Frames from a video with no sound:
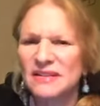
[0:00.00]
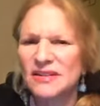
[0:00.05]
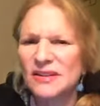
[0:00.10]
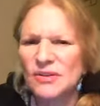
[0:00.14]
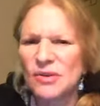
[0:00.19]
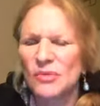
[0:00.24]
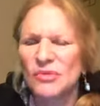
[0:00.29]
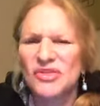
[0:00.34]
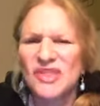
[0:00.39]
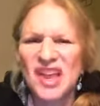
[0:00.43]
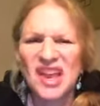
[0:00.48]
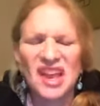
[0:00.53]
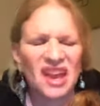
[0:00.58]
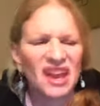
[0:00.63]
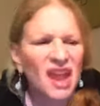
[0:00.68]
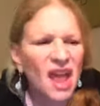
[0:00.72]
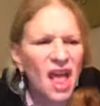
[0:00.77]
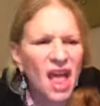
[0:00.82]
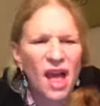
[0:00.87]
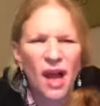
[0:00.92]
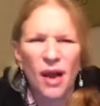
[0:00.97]
you know,
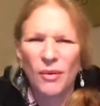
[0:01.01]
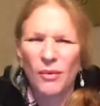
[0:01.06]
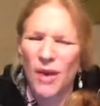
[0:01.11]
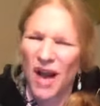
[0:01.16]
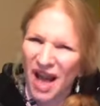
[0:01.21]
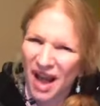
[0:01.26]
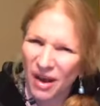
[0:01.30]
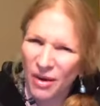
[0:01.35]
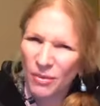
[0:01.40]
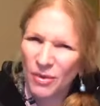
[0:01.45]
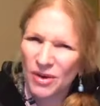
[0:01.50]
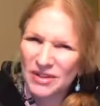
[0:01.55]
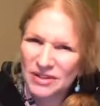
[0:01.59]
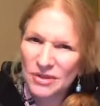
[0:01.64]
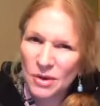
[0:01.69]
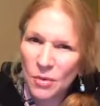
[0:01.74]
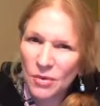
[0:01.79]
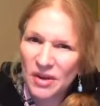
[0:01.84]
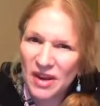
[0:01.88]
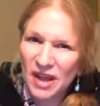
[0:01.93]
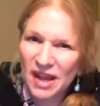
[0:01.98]
thinking, wow, what's
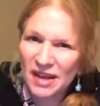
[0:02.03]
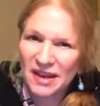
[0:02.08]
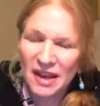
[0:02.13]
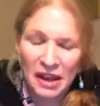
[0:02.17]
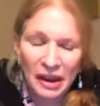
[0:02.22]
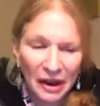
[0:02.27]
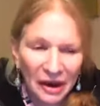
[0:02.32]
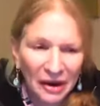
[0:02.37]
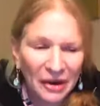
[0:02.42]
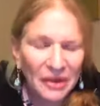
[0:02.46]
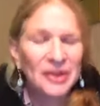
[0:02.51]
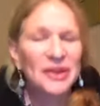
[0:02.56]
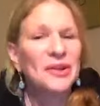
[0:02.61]
going on here?